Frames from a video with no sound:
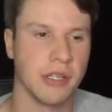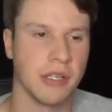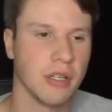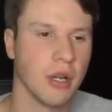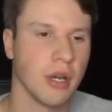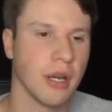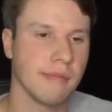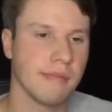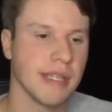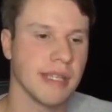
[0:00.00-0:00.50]
You
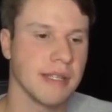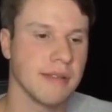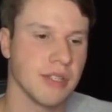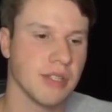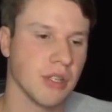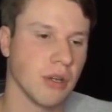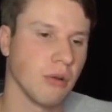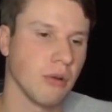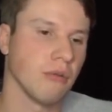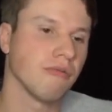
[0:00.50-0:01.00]
know what I mean?
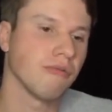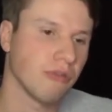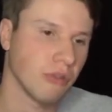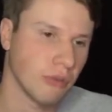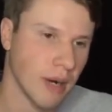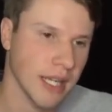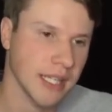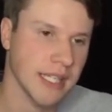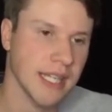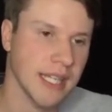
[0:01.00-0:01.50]
So for
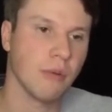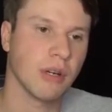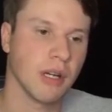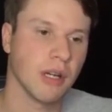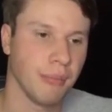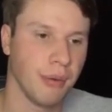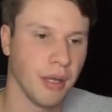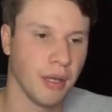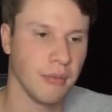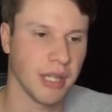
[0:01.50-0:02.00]
right now, we're going
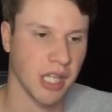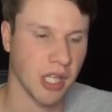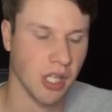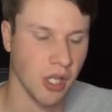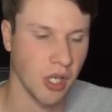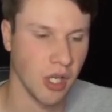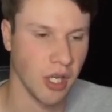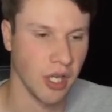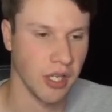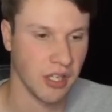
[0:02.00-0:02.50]
to put them in
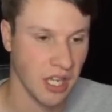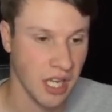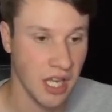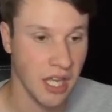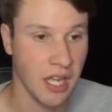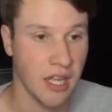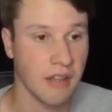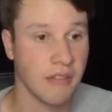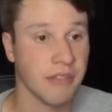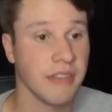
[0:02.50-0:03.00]
good.
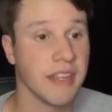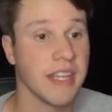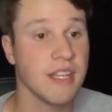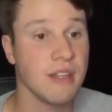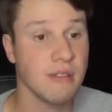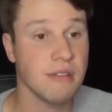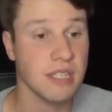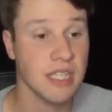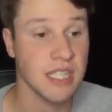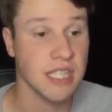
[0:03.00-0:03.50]
The
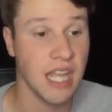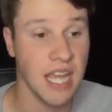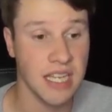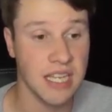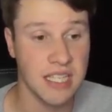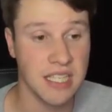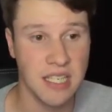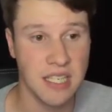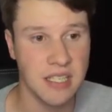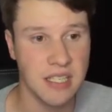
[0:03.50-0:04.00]
Houston
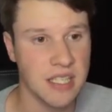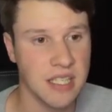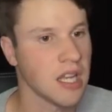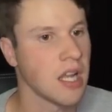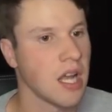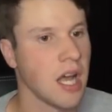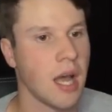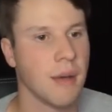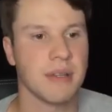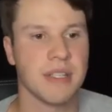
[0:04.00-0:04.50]
Texans,
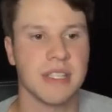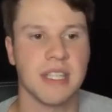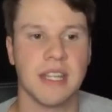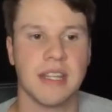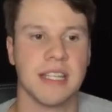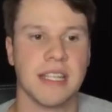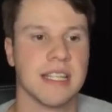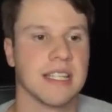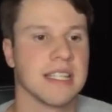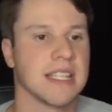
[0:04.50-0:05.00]
I'm going to say
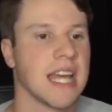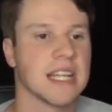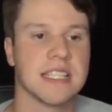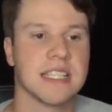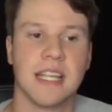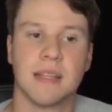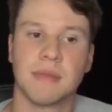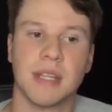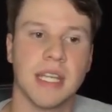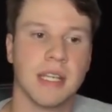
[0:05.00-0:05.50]
the exact
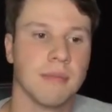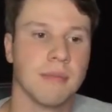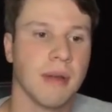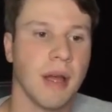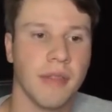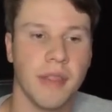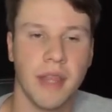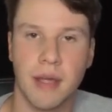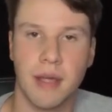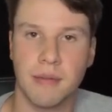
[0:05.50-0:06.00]
same thing
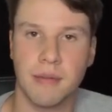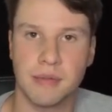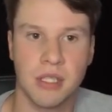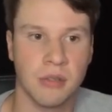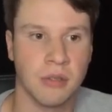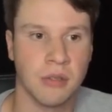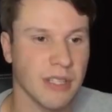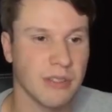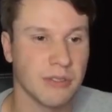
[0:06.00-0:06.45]
about them, too.